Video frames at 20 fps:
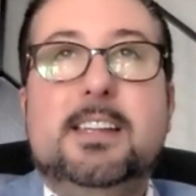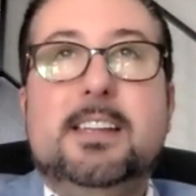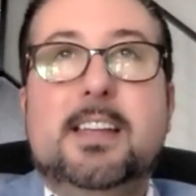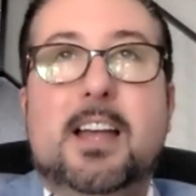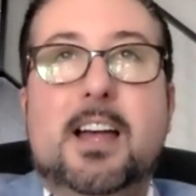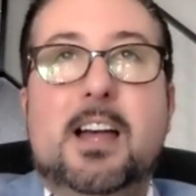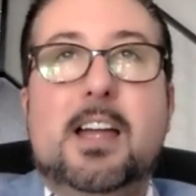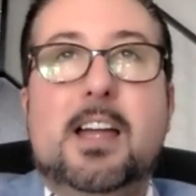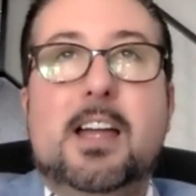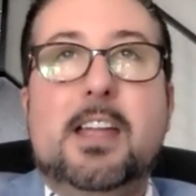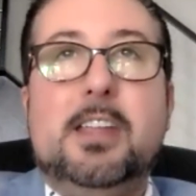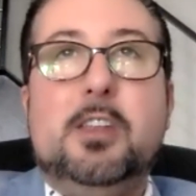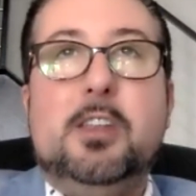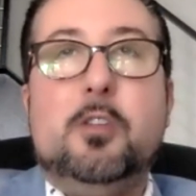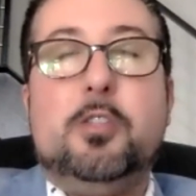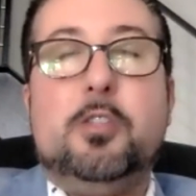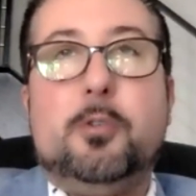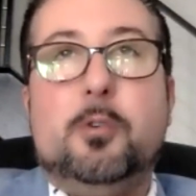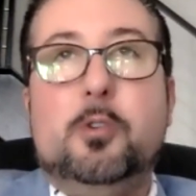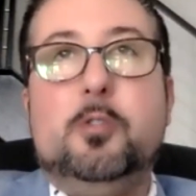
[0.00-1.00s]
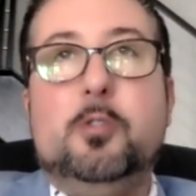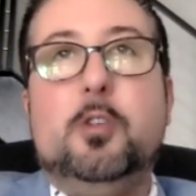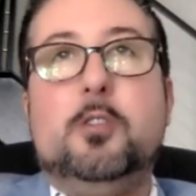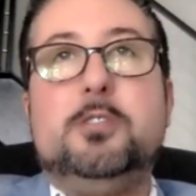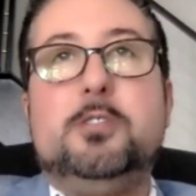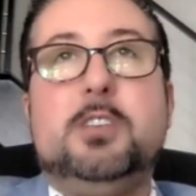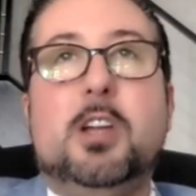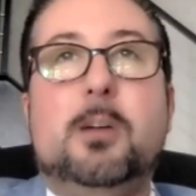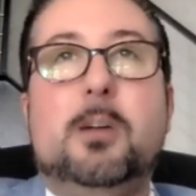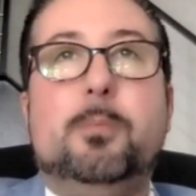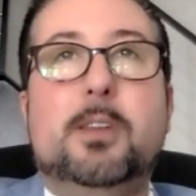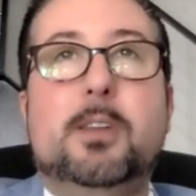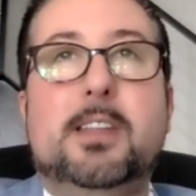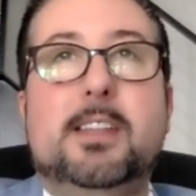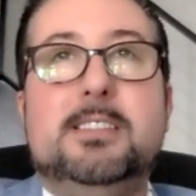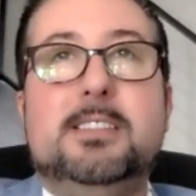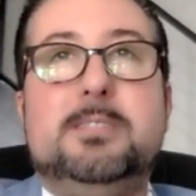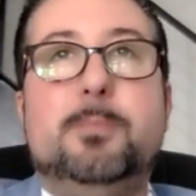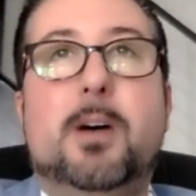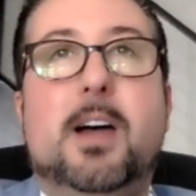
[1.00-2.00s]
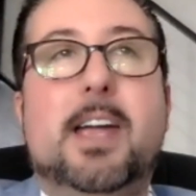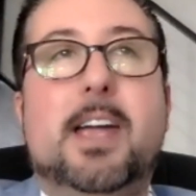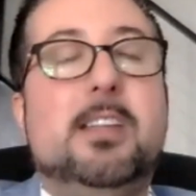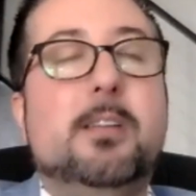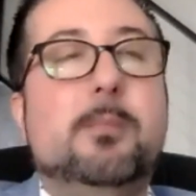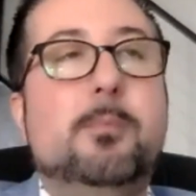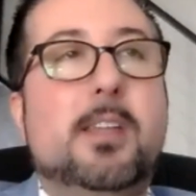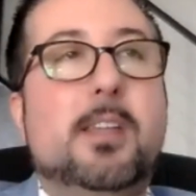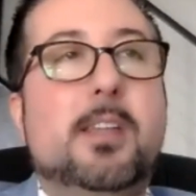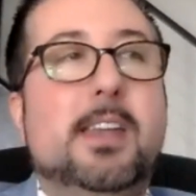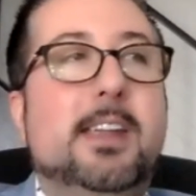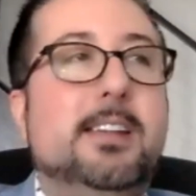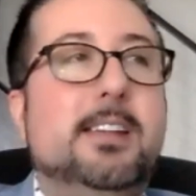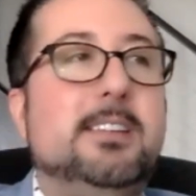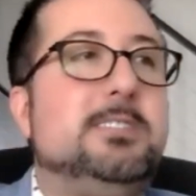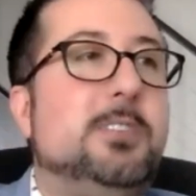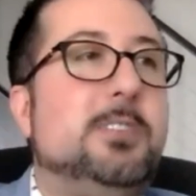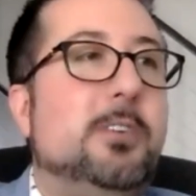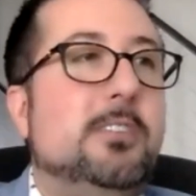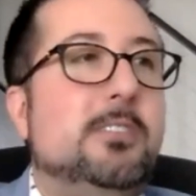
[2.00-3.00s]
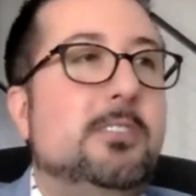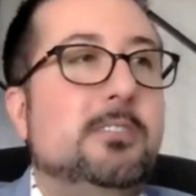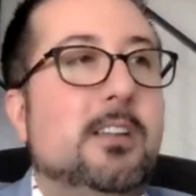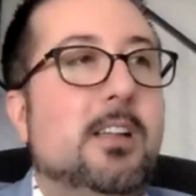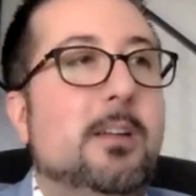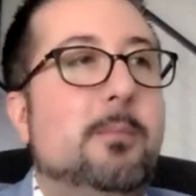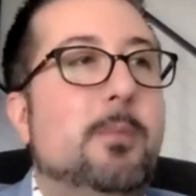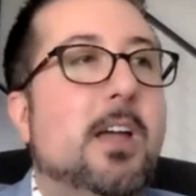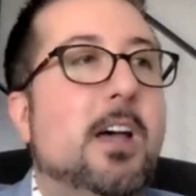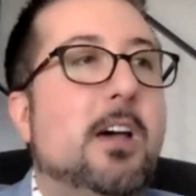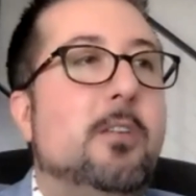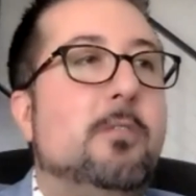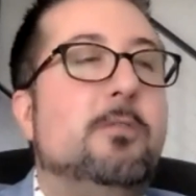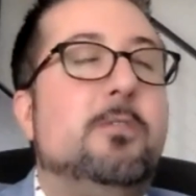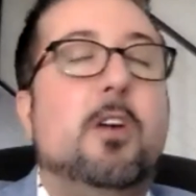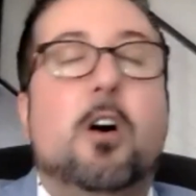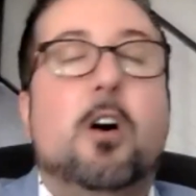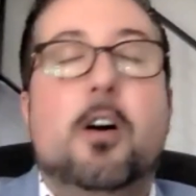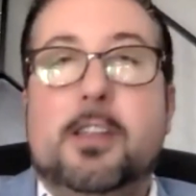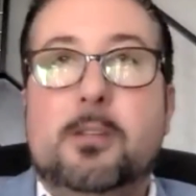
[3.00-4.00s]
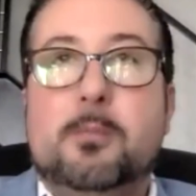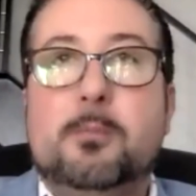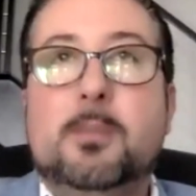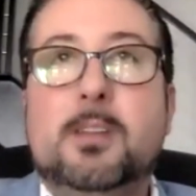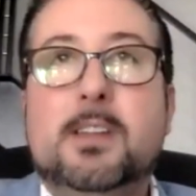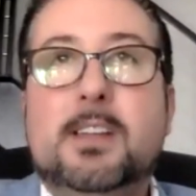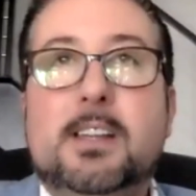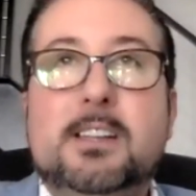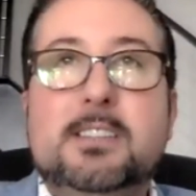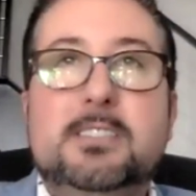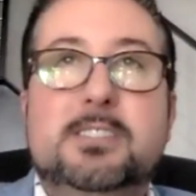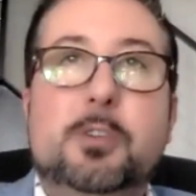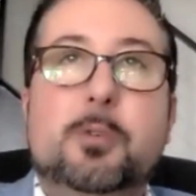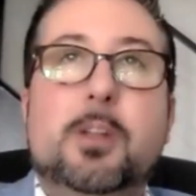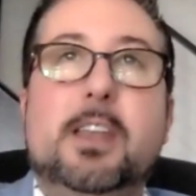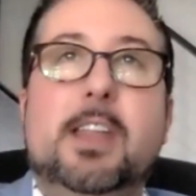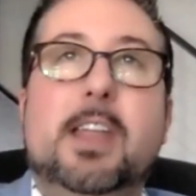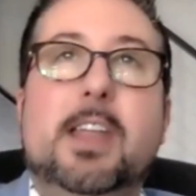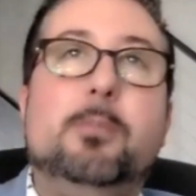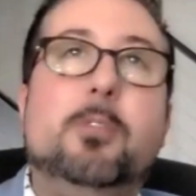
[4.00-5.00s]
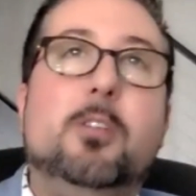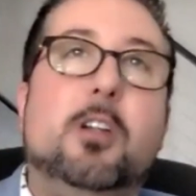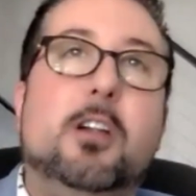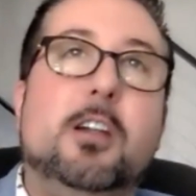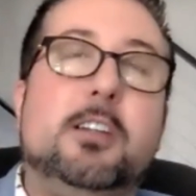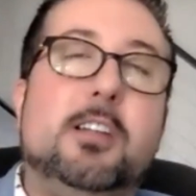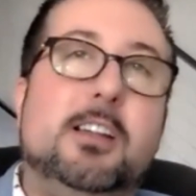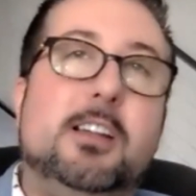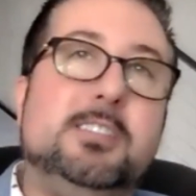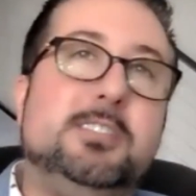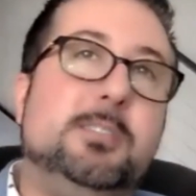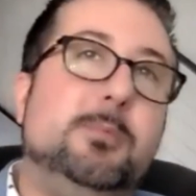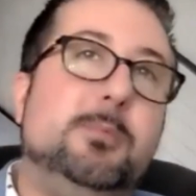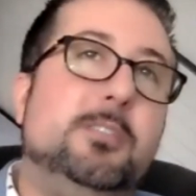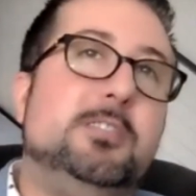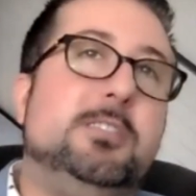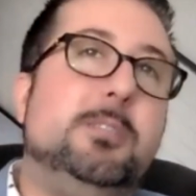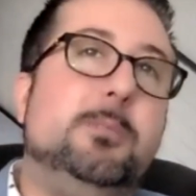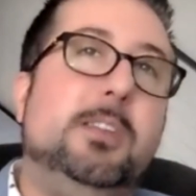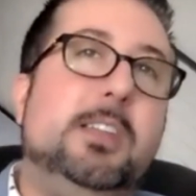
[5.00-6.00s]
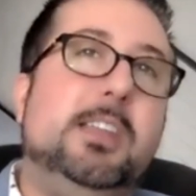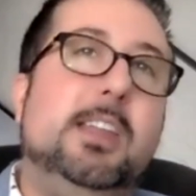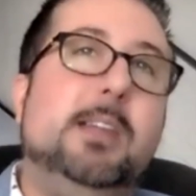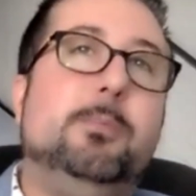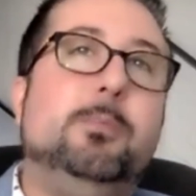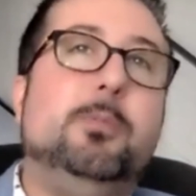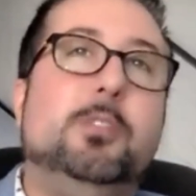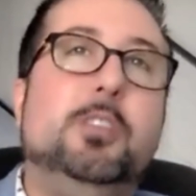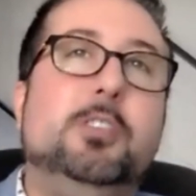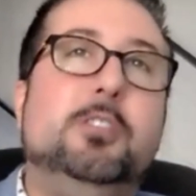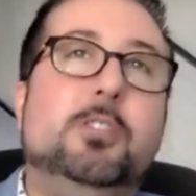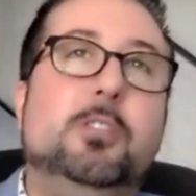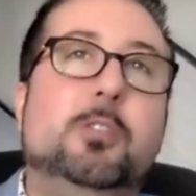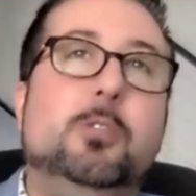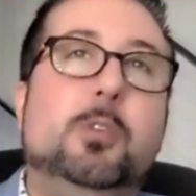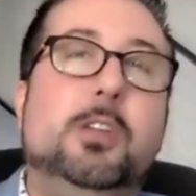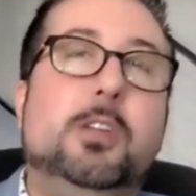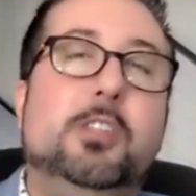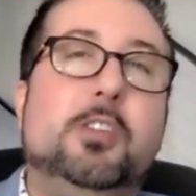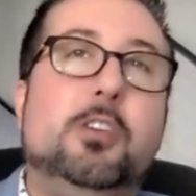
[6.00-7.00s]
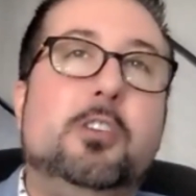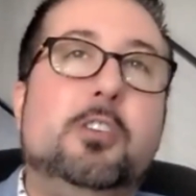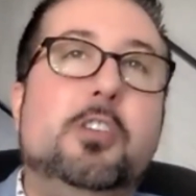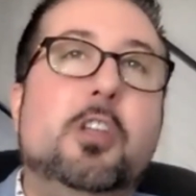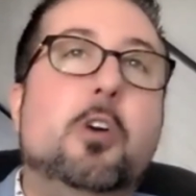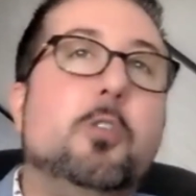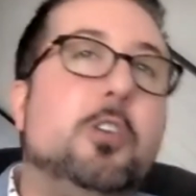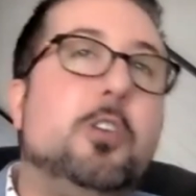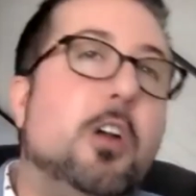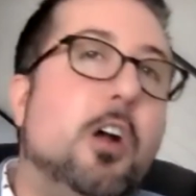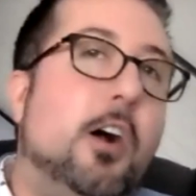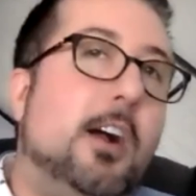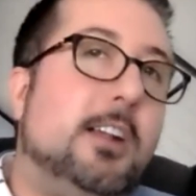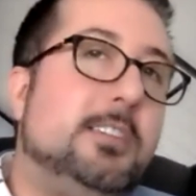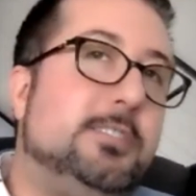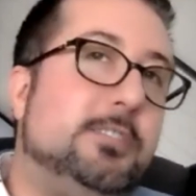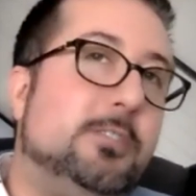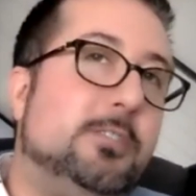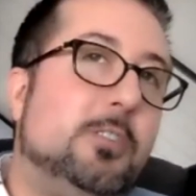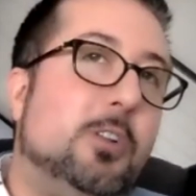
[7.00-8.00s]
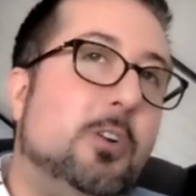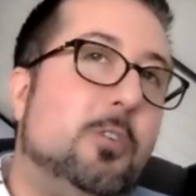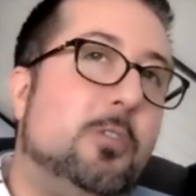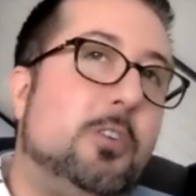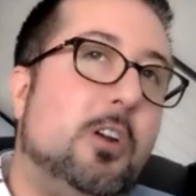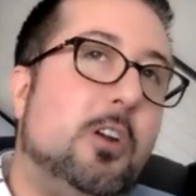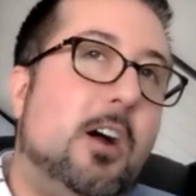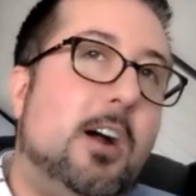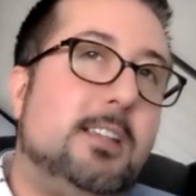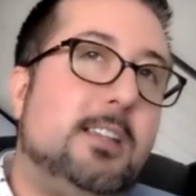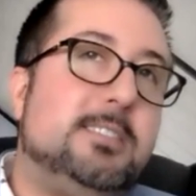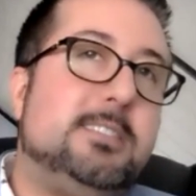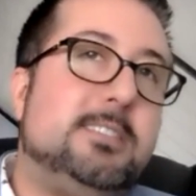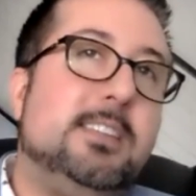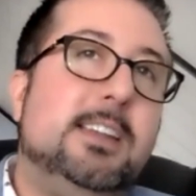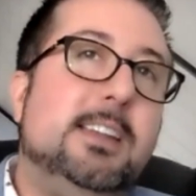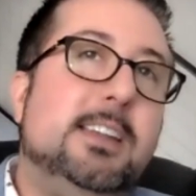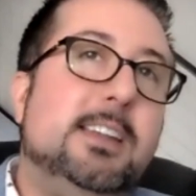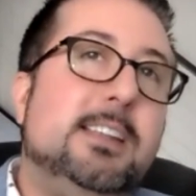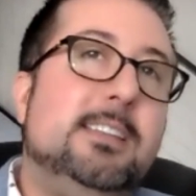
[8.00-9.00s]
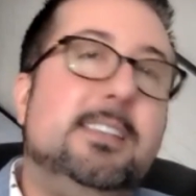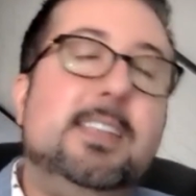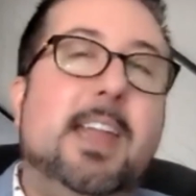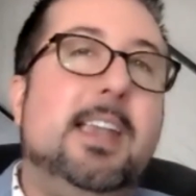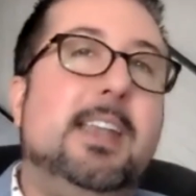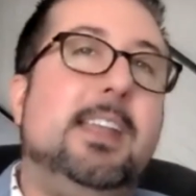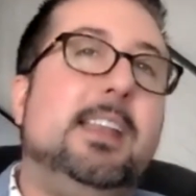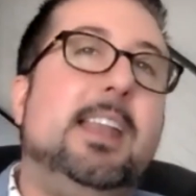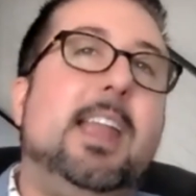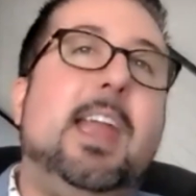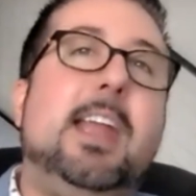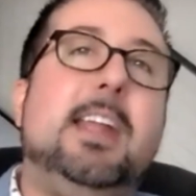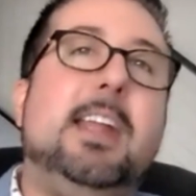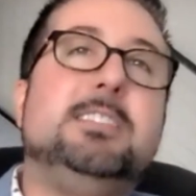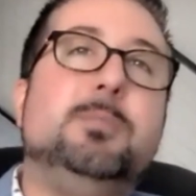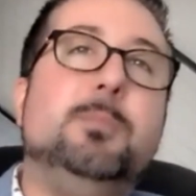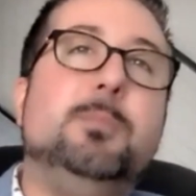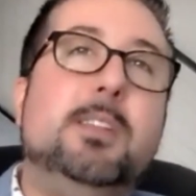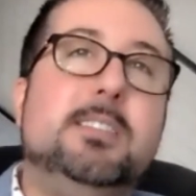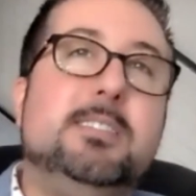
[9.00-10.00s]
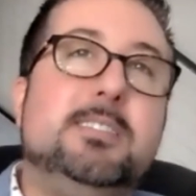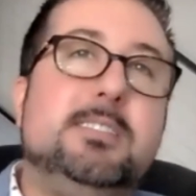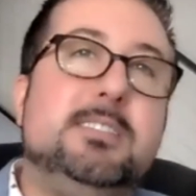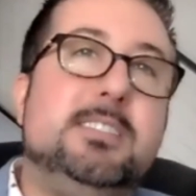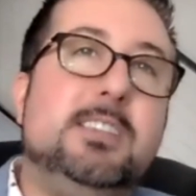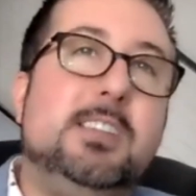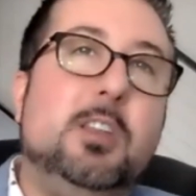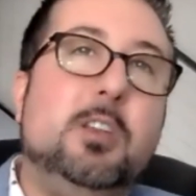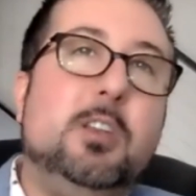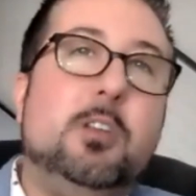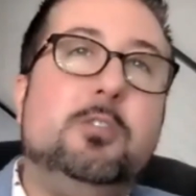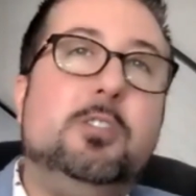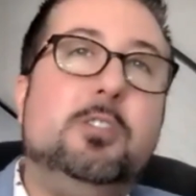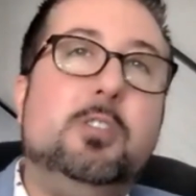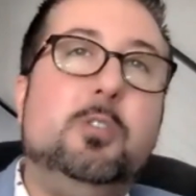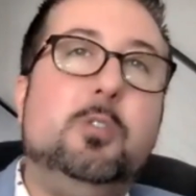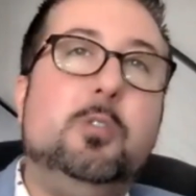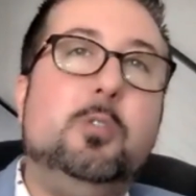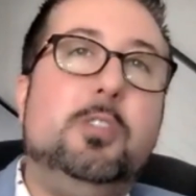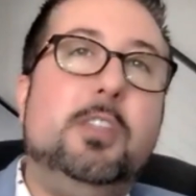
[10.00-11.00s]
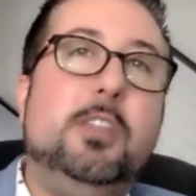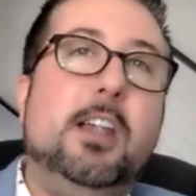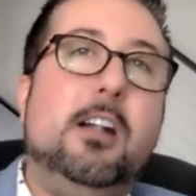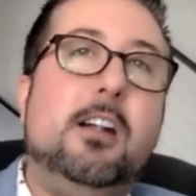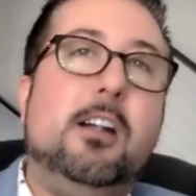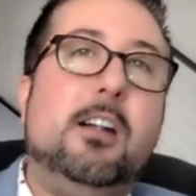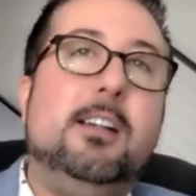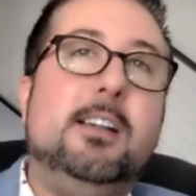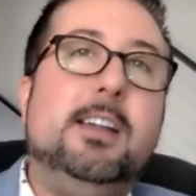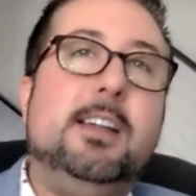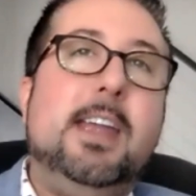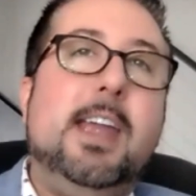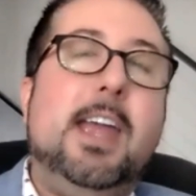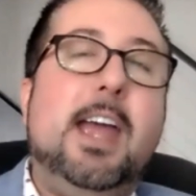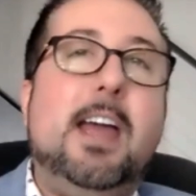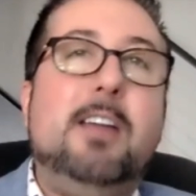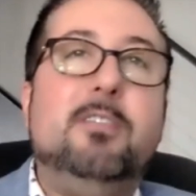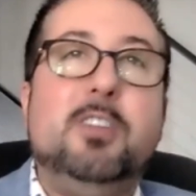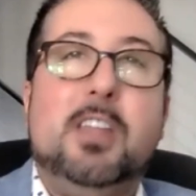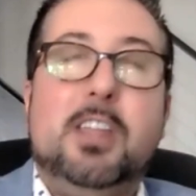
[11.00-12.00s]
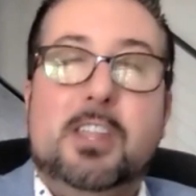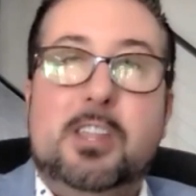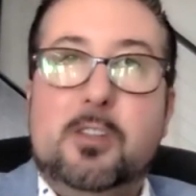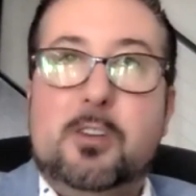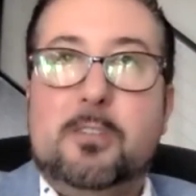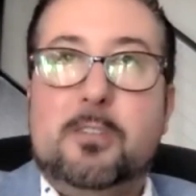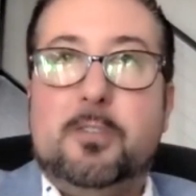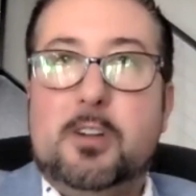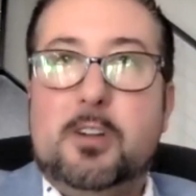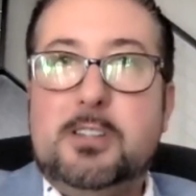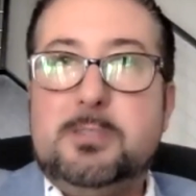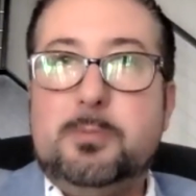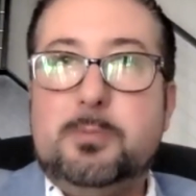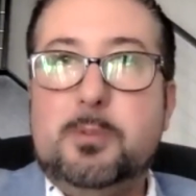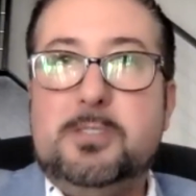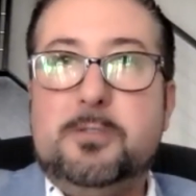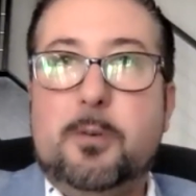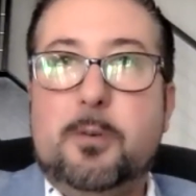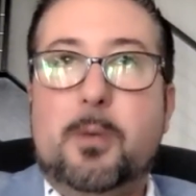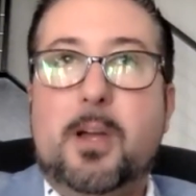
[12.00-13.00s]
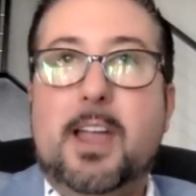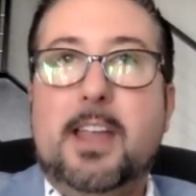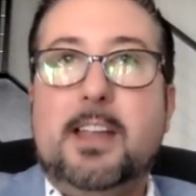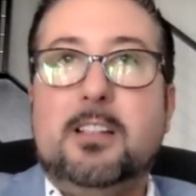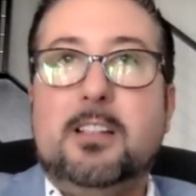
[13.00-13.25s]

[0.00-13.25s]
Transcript: through those companies by committing a certain amount of volume to enable our customers to be able to do either no cost or low cost data enhancements, to their advocate universe, which for my